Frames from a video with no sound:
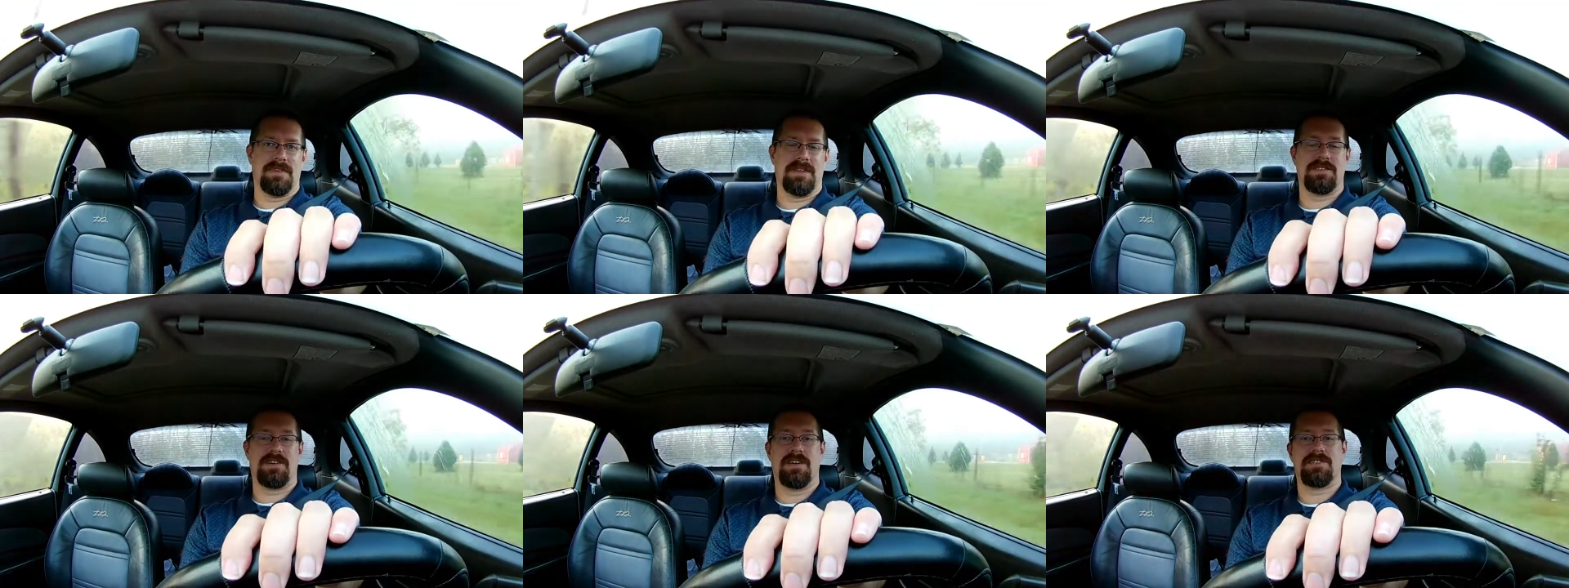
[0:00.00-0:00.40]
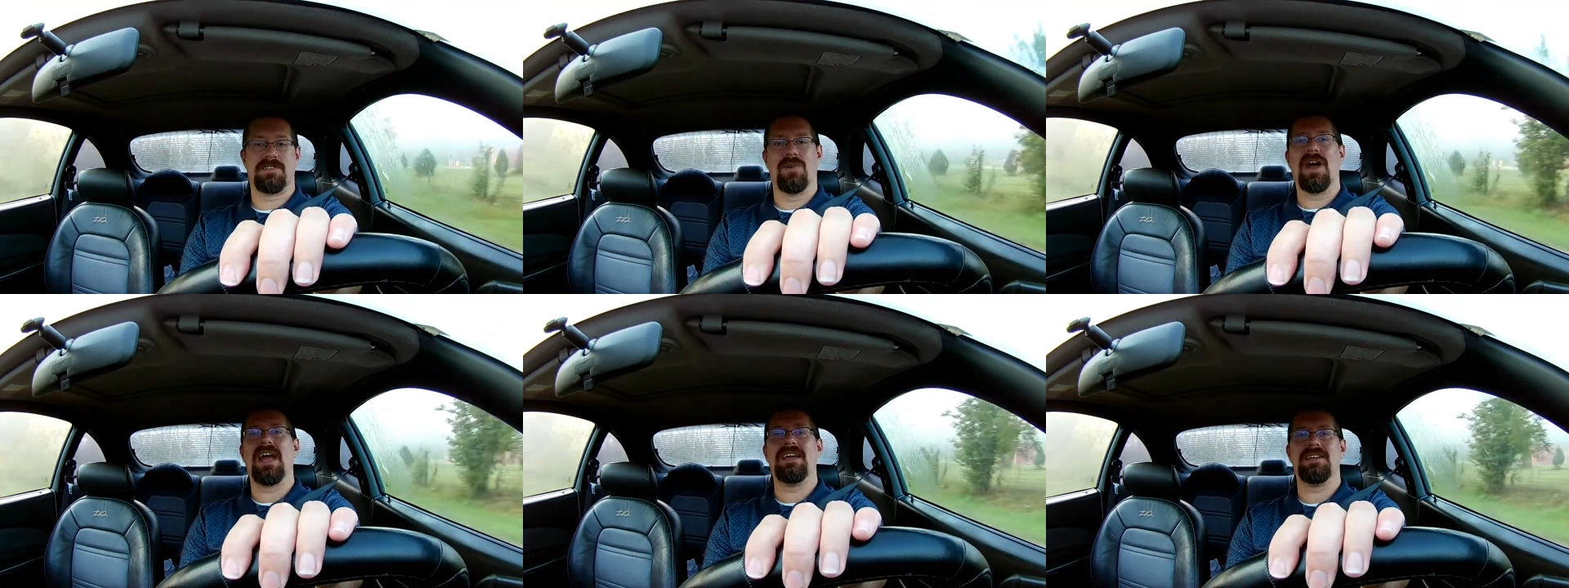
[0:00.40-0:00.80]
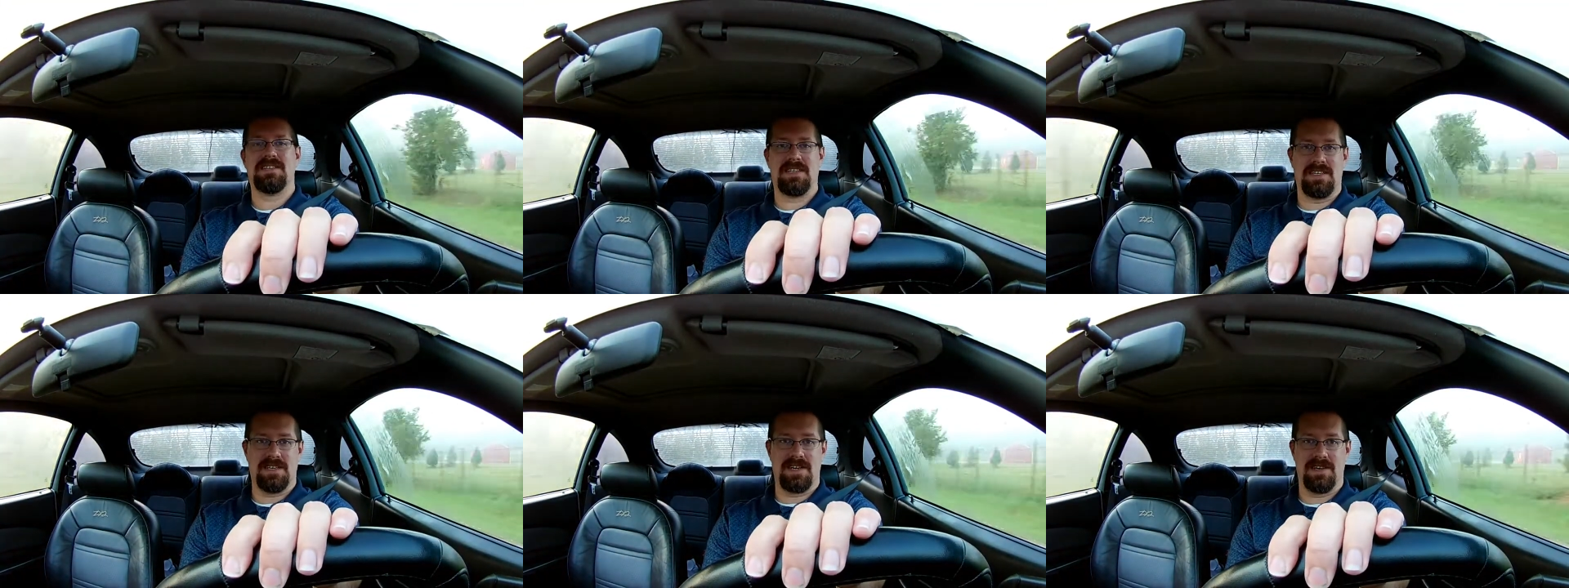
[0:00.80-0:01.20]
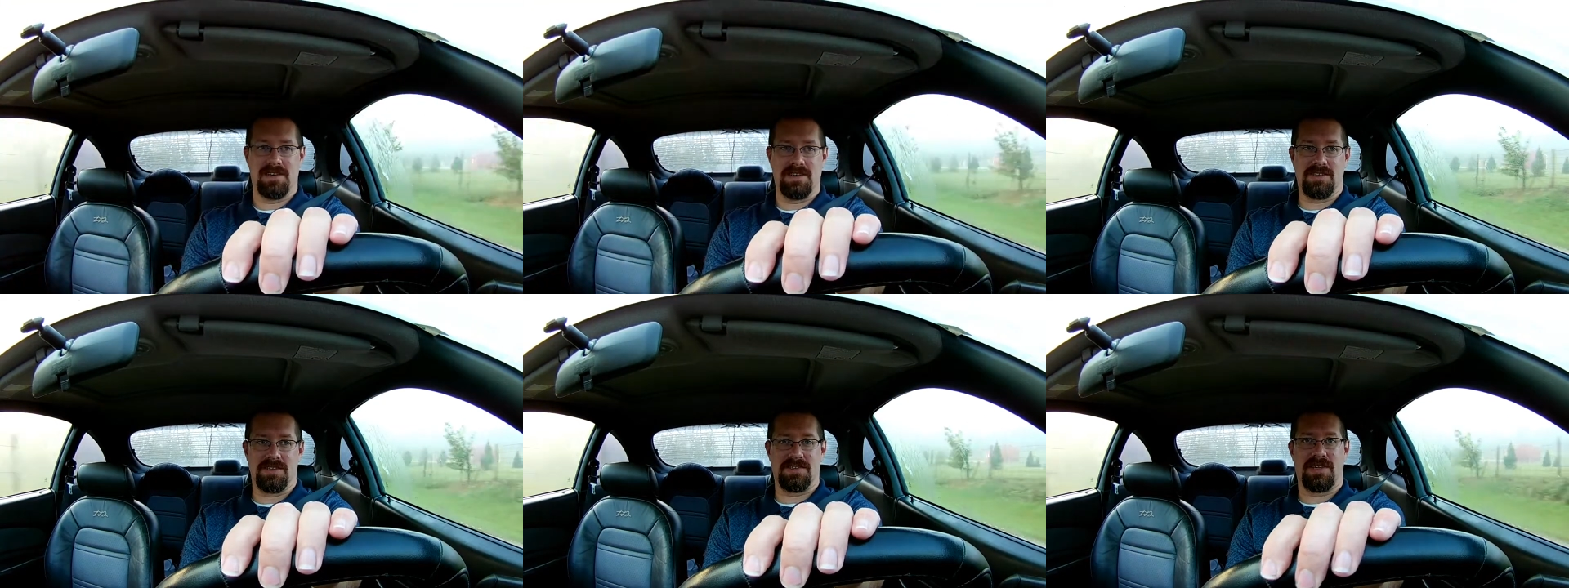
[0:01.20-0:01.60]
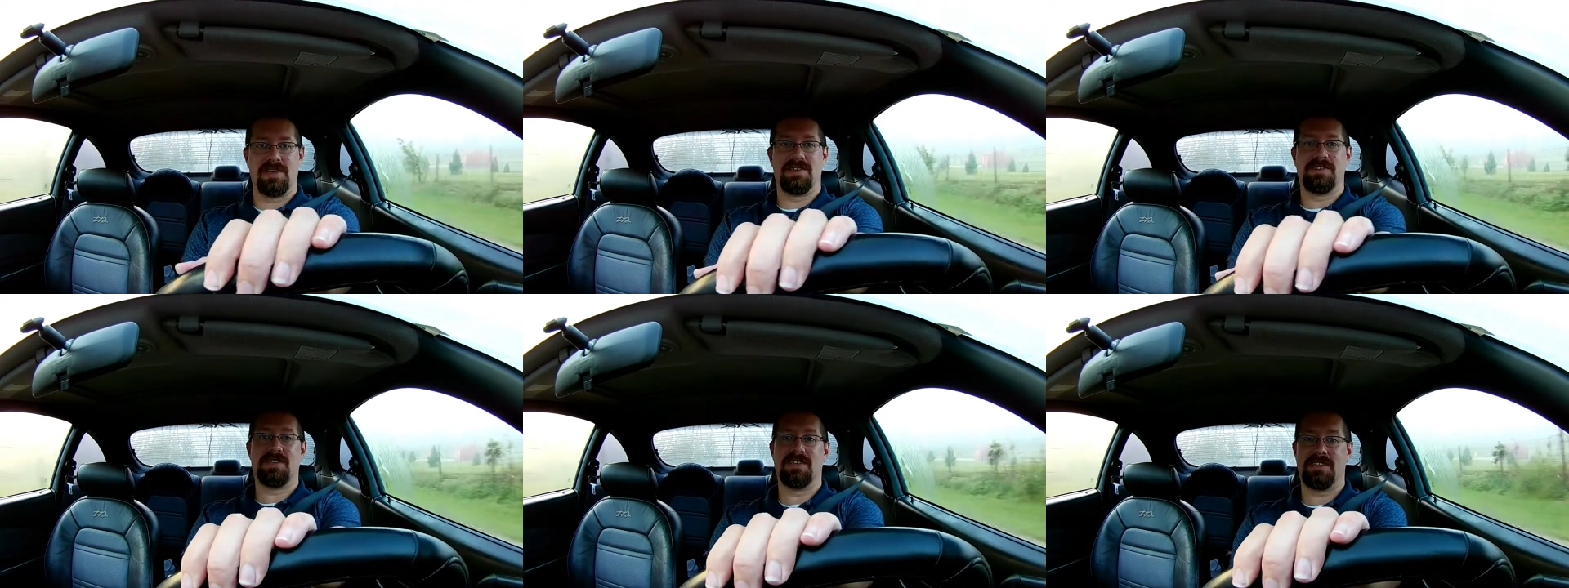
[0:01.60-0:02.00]
It is also 18 years
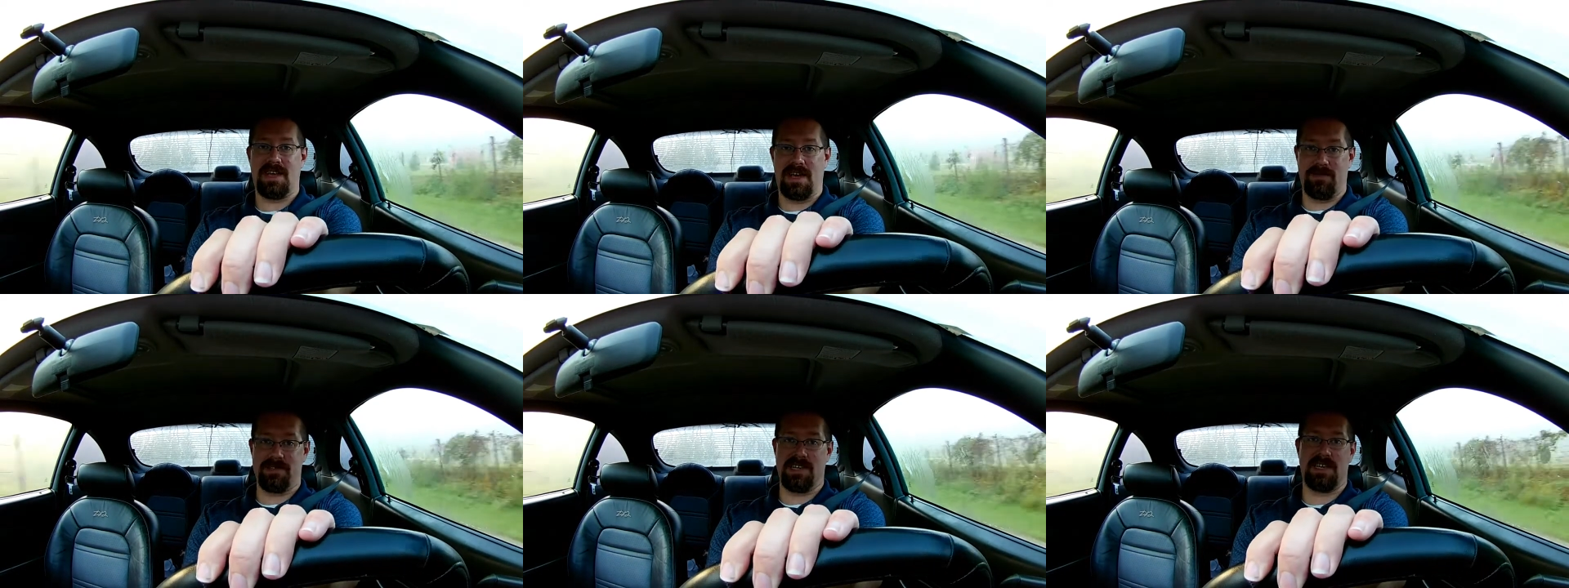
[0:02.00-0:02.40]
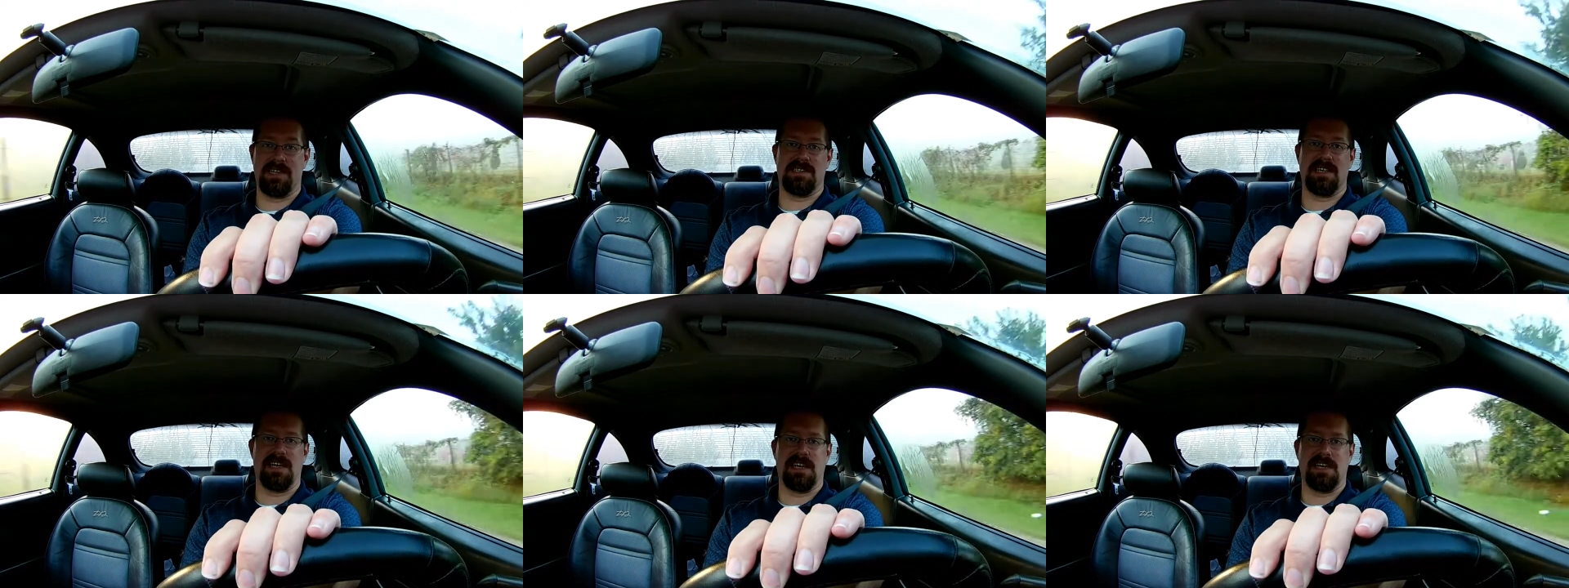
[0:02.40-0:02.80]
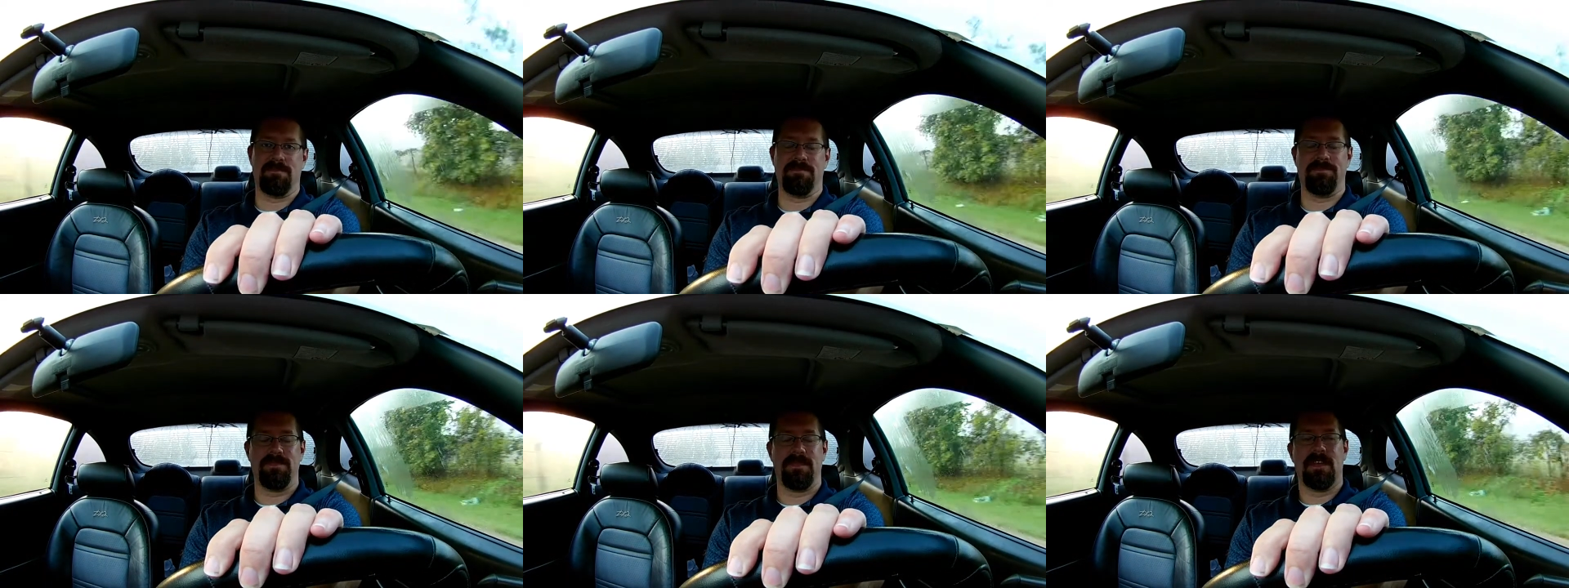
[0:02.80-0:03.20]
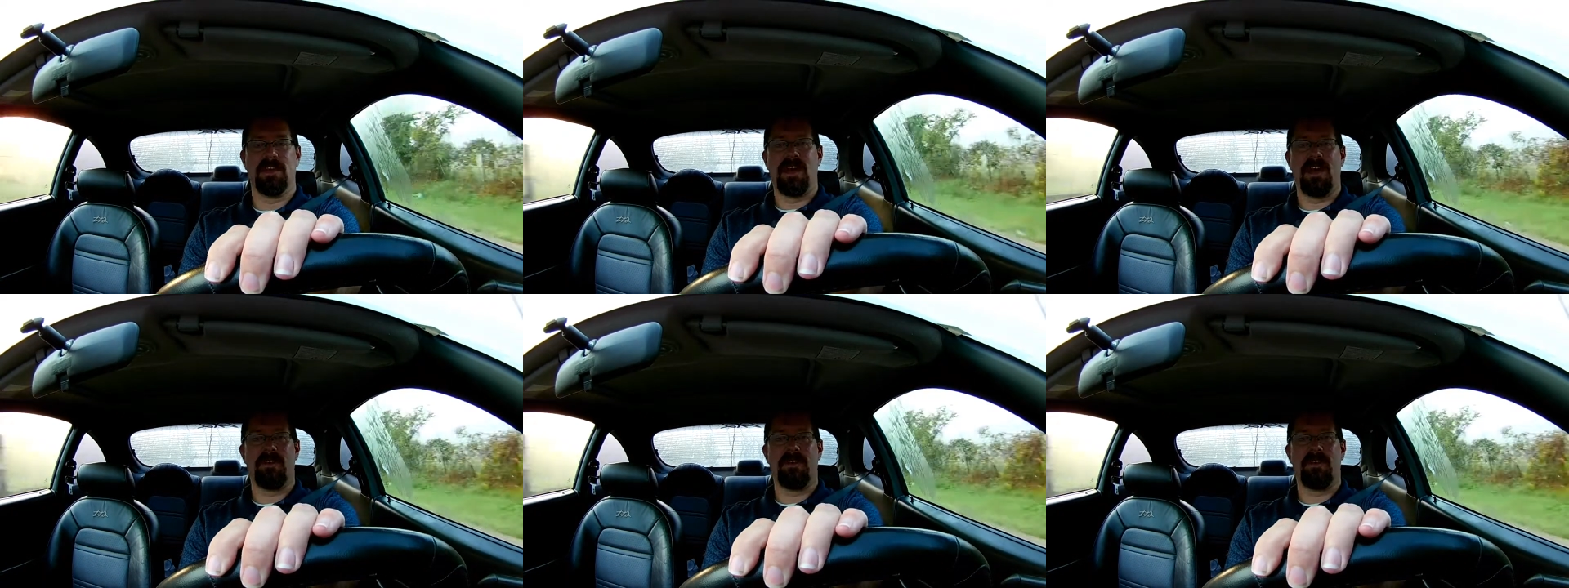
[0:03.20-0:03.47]
since I was 18.